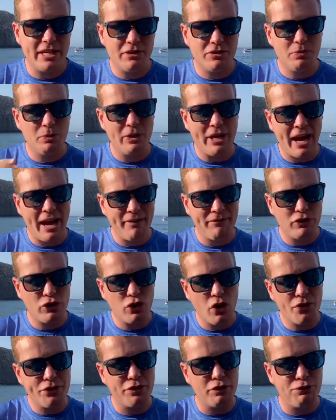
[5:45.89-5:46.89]
we haven't
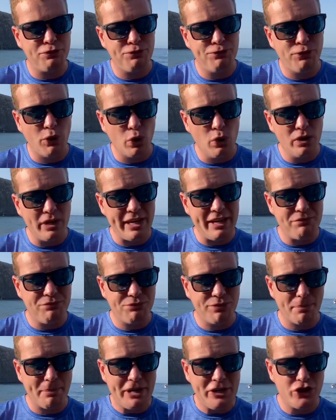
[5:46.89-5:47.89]
got the full
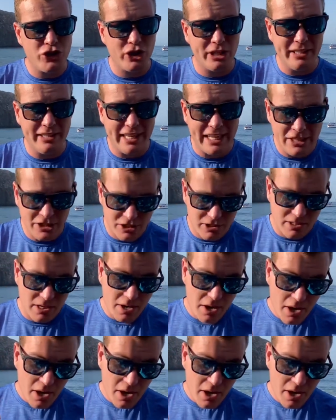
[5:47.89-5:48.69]
information list,